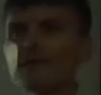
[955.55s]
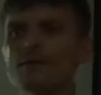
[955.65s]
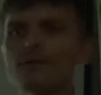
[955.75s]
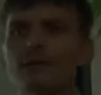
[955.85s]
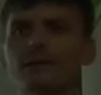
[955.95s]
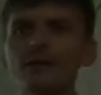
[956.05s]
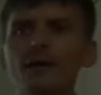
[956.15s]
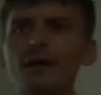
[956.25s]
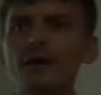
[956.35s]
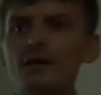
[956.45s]
if an
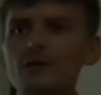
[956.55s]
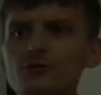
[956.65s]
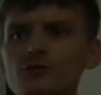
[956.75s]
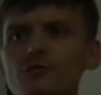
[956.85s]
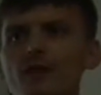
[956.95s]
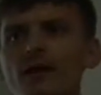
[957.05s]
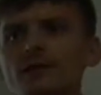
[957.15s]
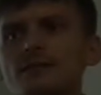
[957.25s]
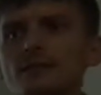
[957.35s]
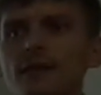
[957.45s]
edge
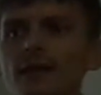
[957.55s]
device